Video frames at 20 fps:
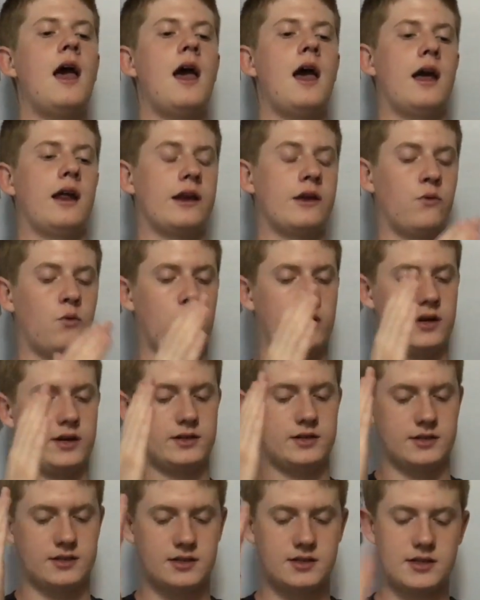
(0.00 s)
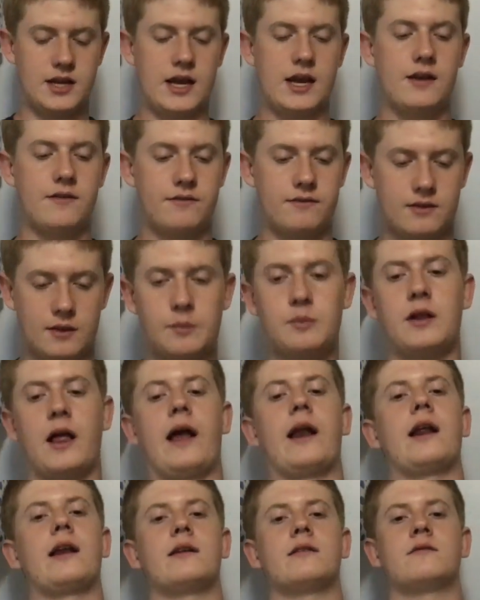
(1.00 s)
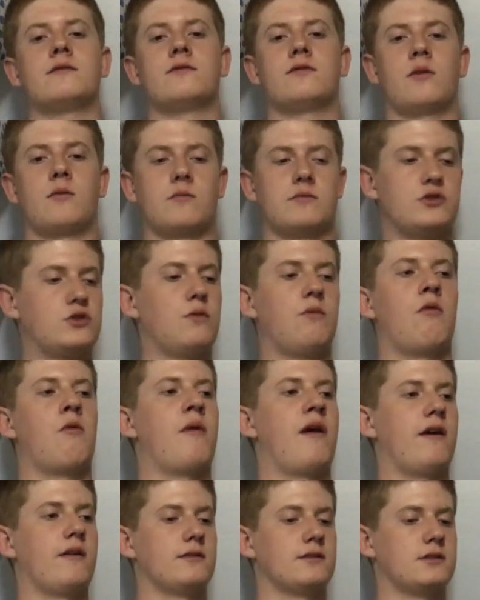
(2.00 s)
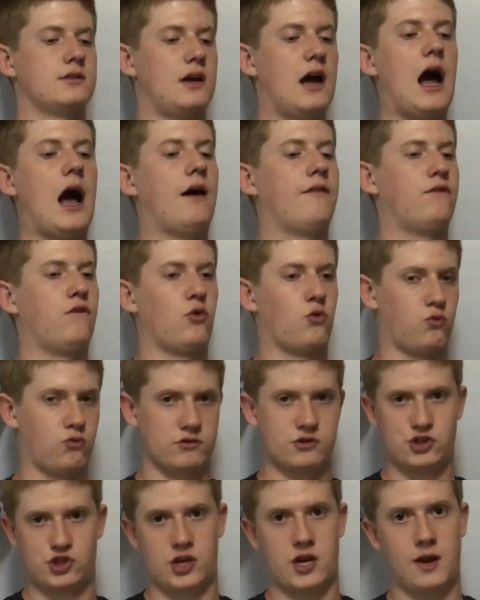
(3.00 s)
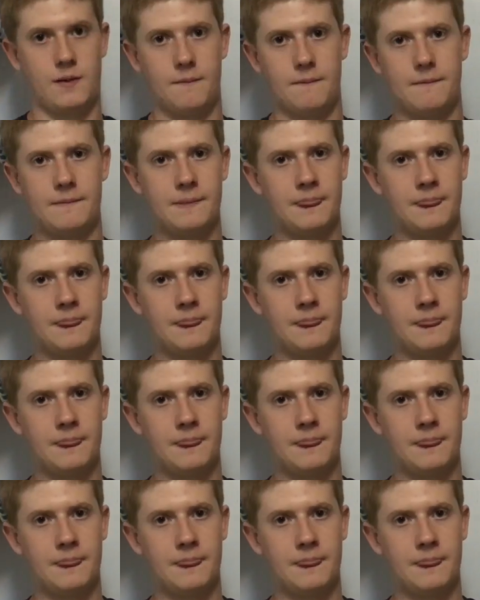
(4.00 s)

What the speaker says: and he wanted to save the planet from Superman's awful regime.